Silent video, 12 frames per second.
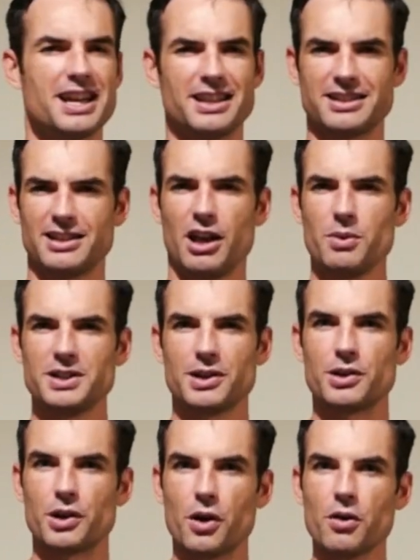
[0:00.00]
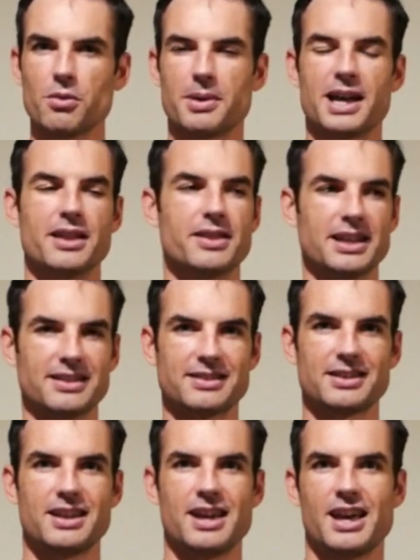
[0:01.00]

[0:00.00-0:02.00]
There's a lot we don't know about this.